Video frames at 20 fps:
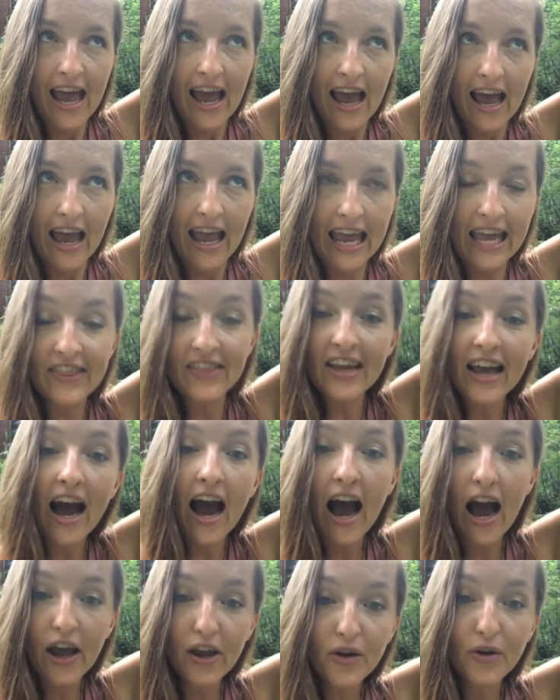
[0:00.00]
in the
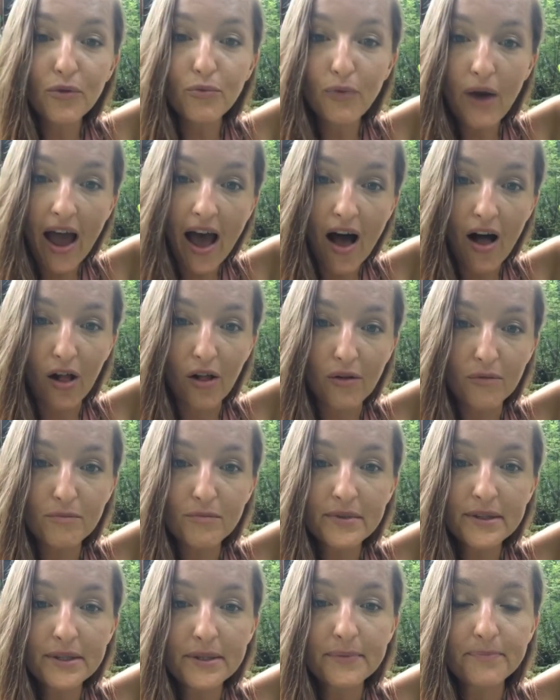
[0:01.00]
higher
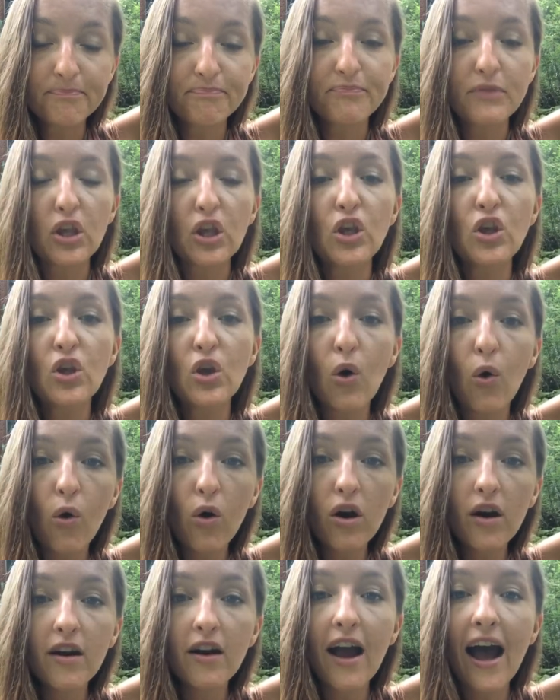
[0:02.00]
realms,
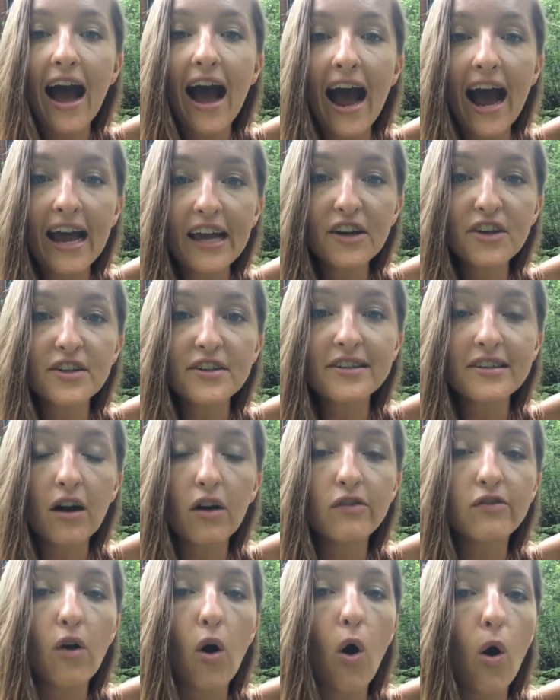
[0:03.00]
your higher
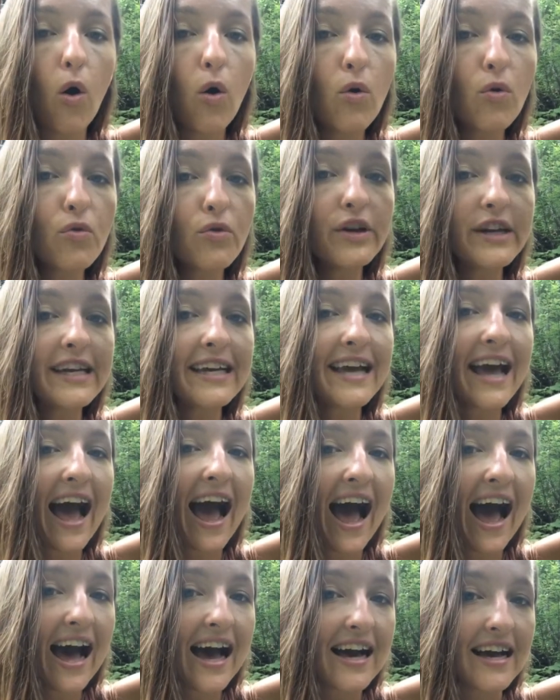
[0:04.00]
self already
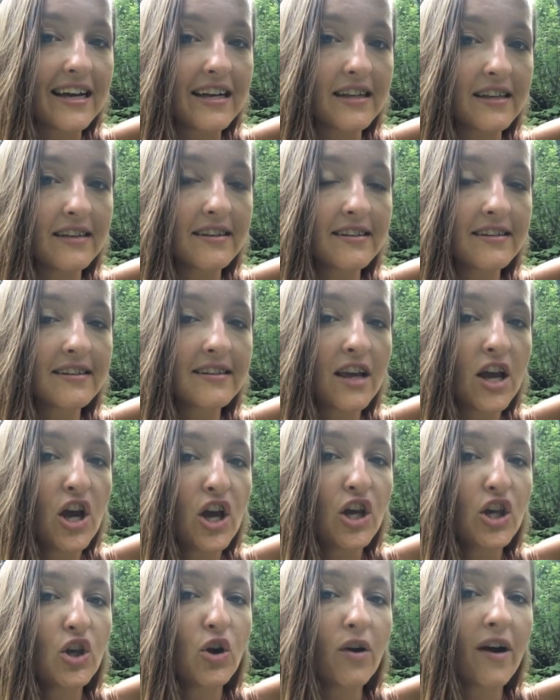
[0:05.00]
has
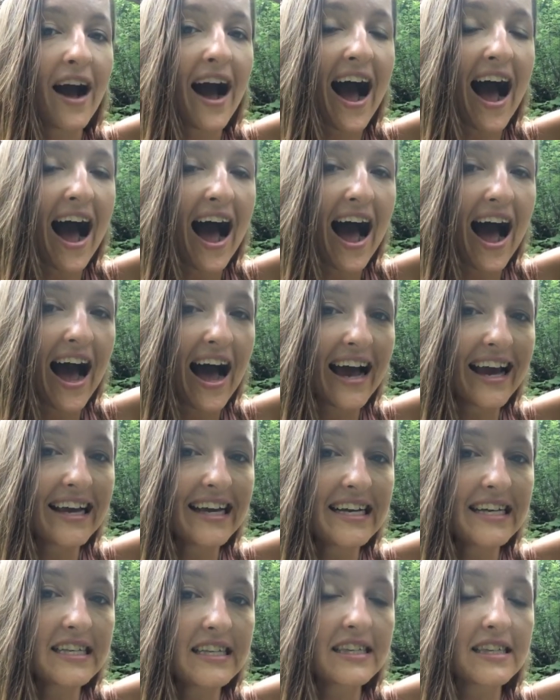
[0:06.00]
your
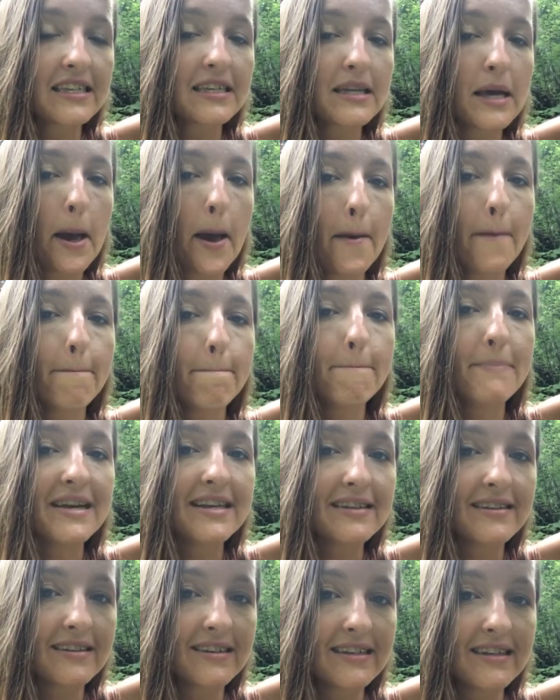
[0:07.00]
highest
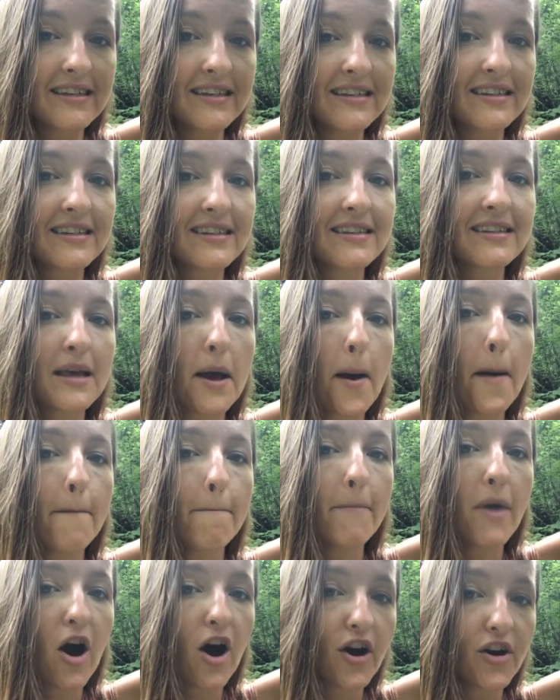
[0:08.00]
business
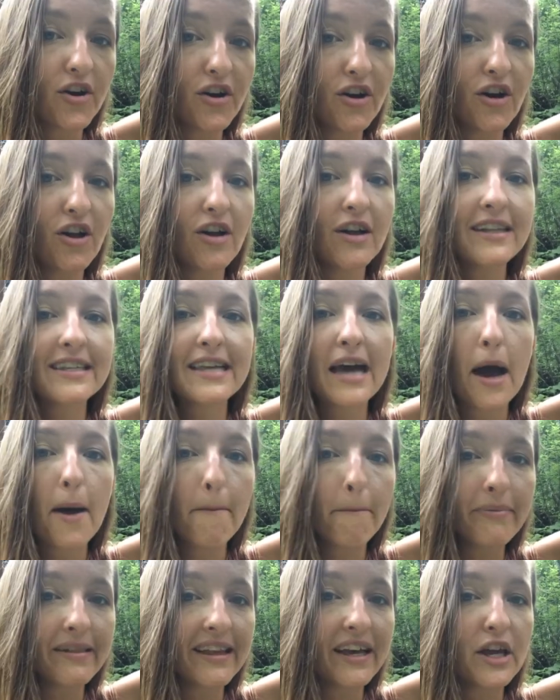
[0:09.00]
model,
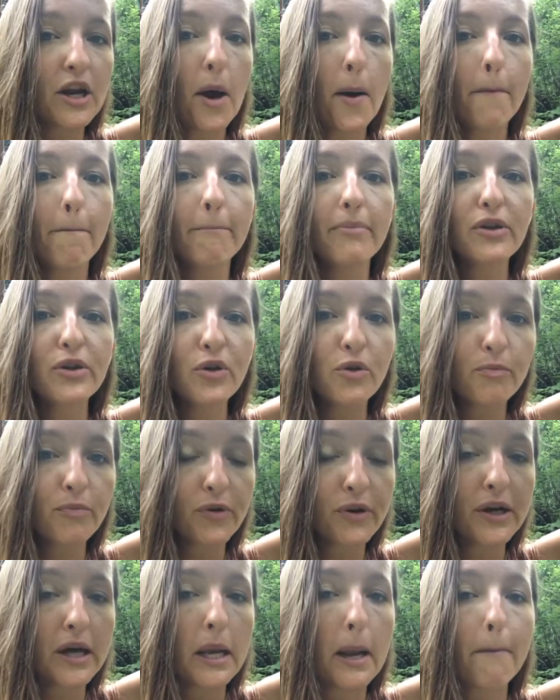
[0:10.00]
template,
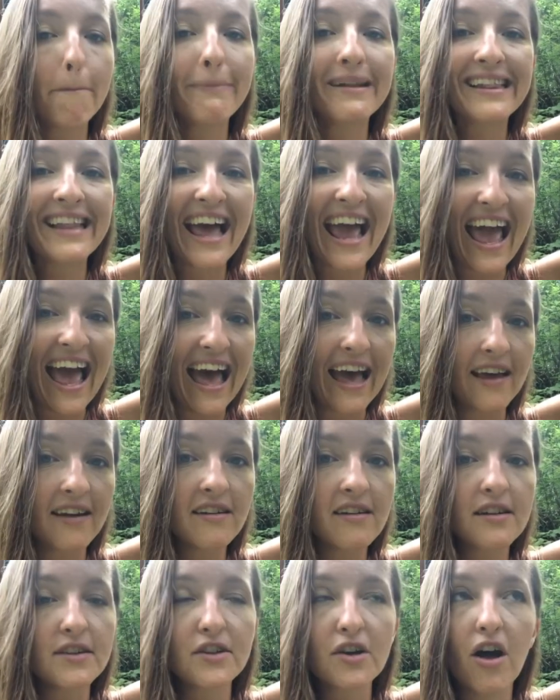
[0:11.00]
blueprint, plan.
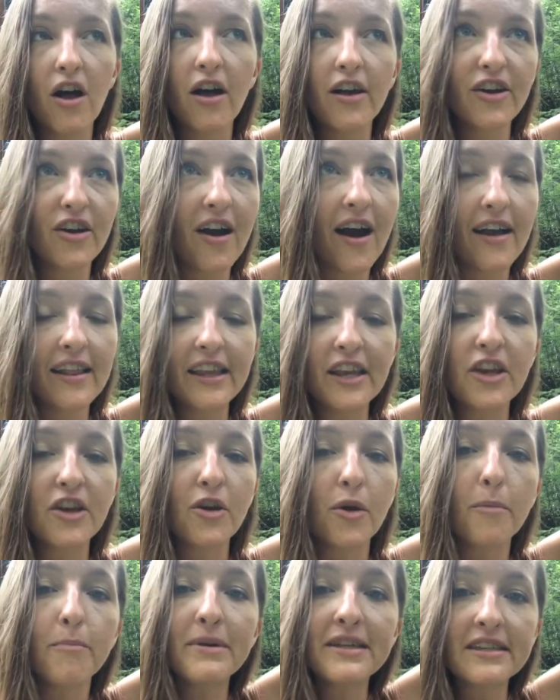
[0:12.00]
Let's call it your
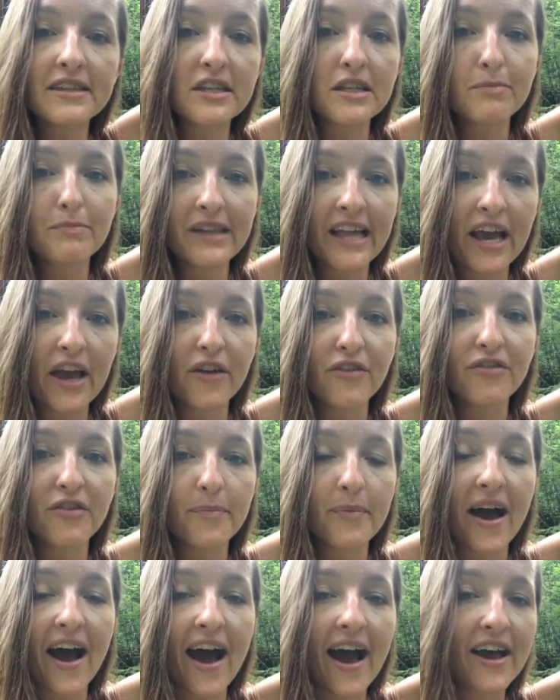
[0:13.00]
business plan from
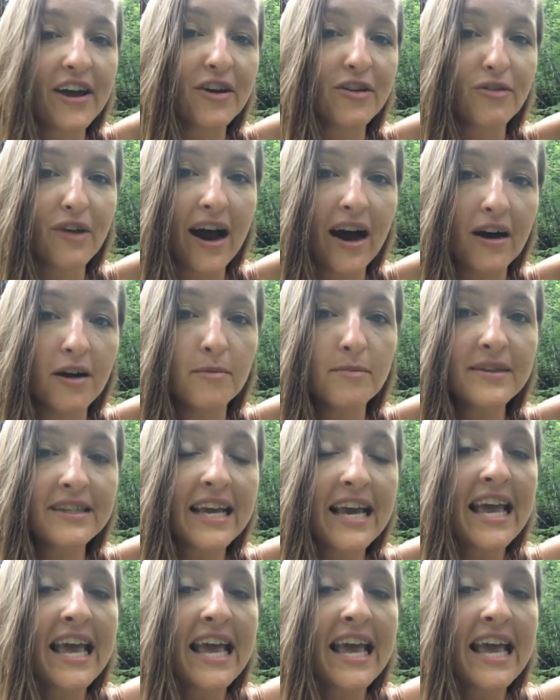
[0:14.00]
the higher realms.